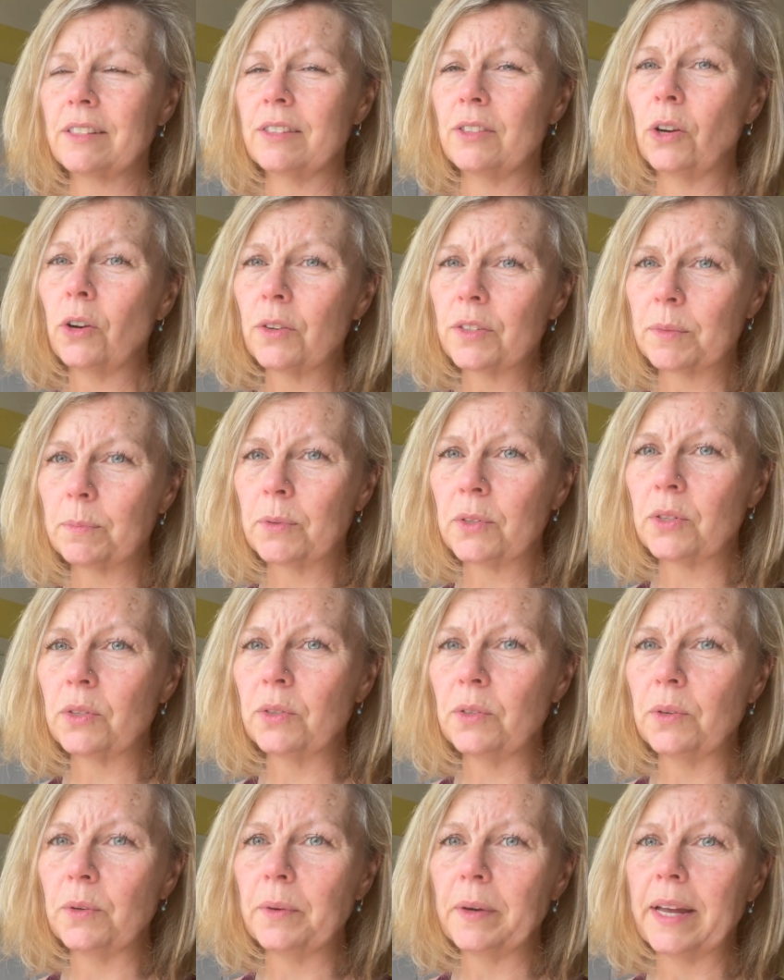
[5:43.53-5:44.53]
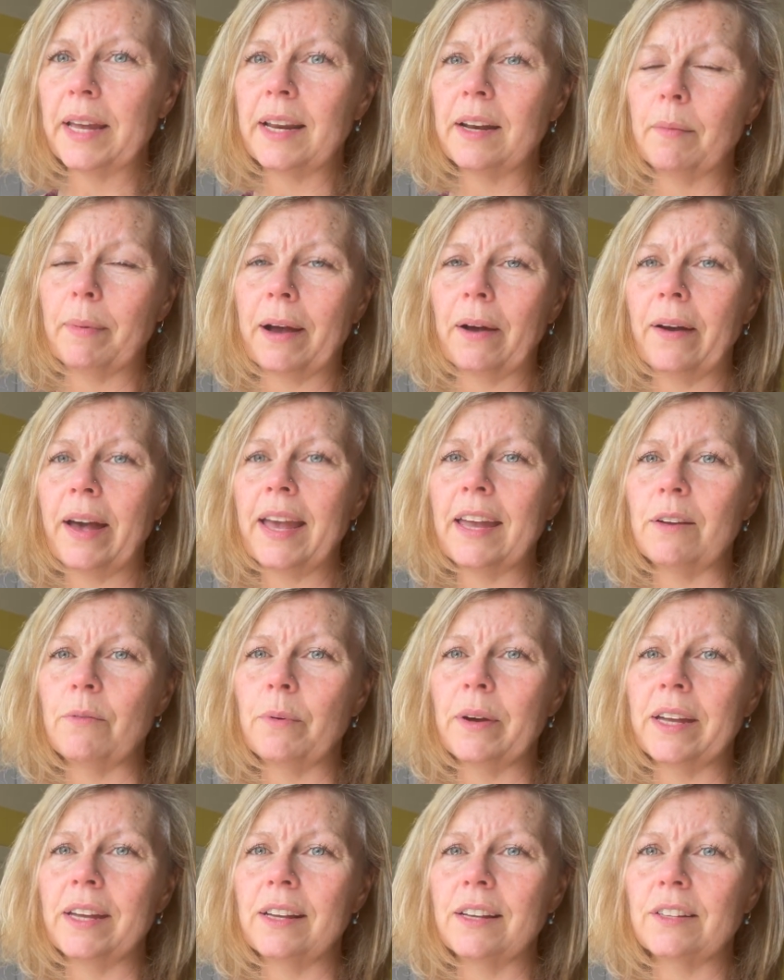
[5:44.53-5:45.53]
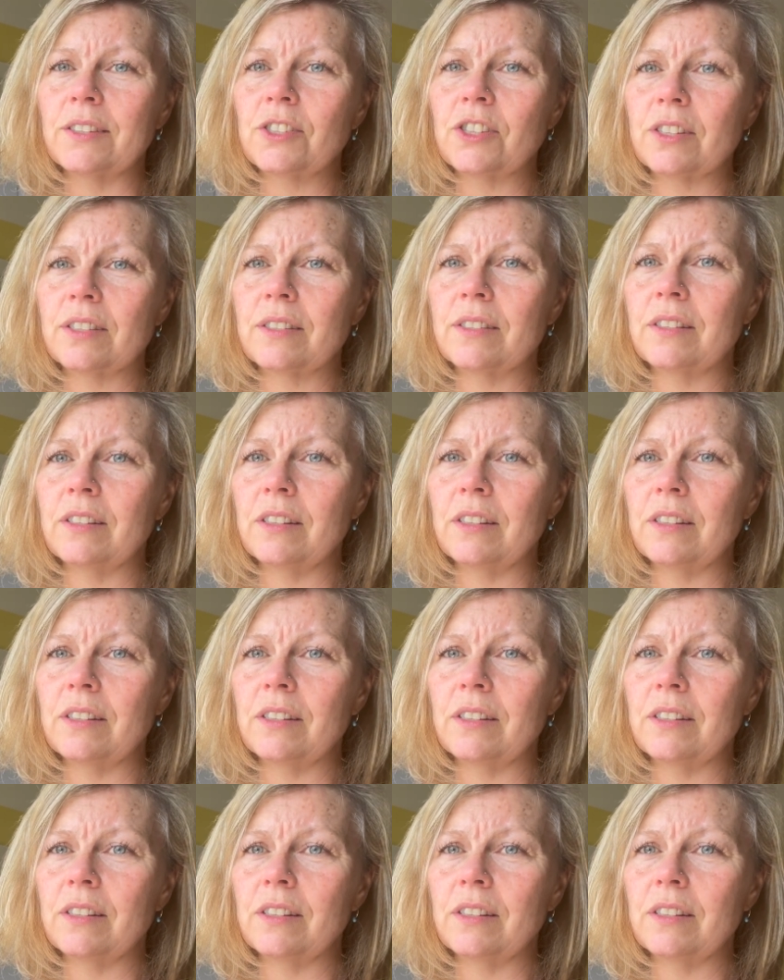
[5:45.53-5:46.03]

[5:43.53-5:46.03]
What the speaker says: to the hospital in about 8 weeks just